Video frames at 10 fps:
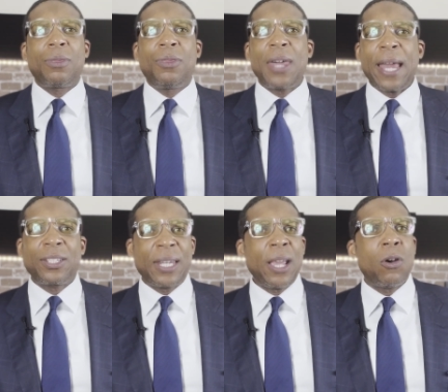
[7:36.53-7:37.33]
that
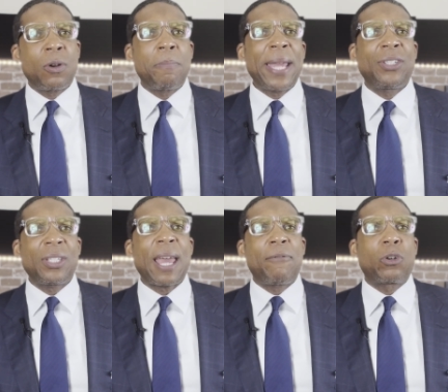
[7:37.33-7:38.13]
stakeholder may
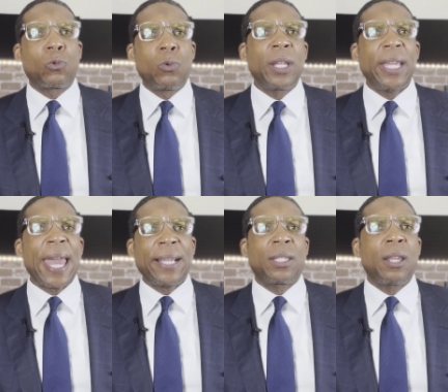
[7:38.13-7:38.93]
just have a really
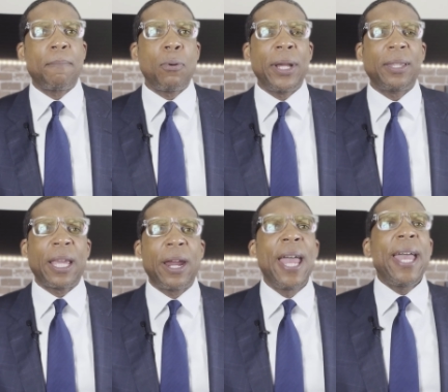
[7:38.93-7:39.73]
excellent point
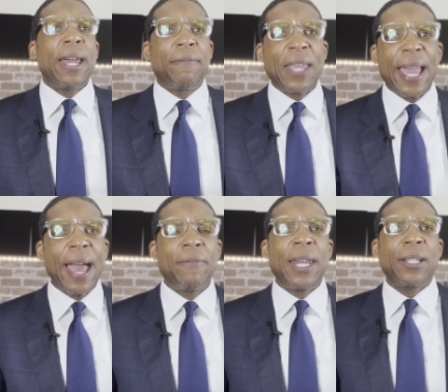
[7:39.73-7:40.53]
there. And if they
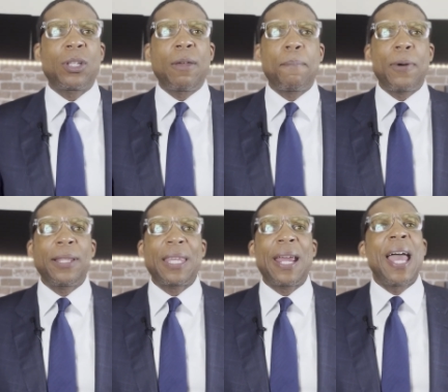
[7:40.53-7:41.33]
have an excellent
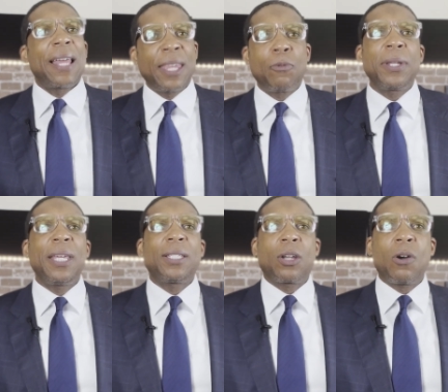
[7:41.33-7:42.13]
point there, I think we
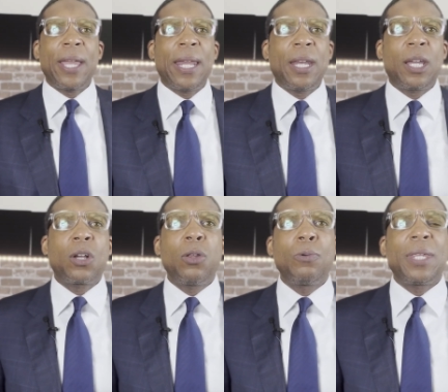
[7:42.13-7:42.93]
need to go ahead and
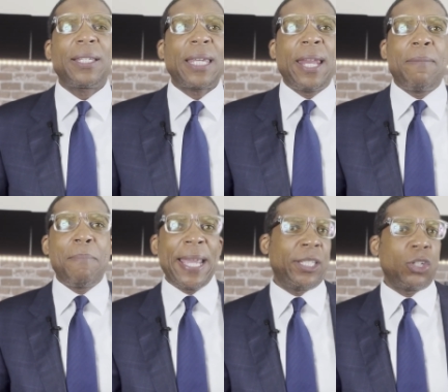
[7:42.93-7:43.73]
include this. And it
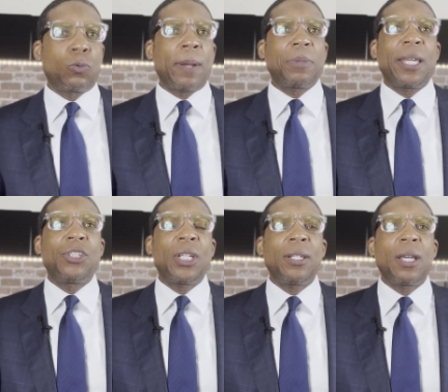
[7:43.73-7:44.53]
may disrupt the
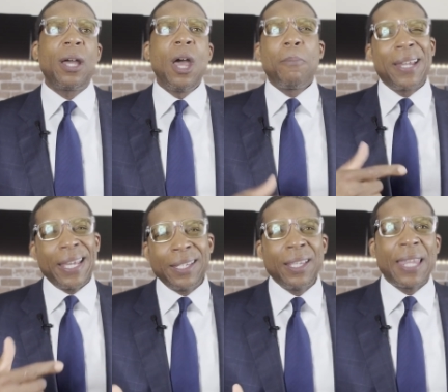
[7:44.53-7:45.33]
agenda, but
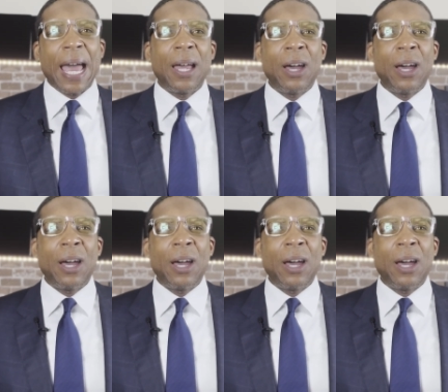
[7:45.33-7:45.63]
isn't the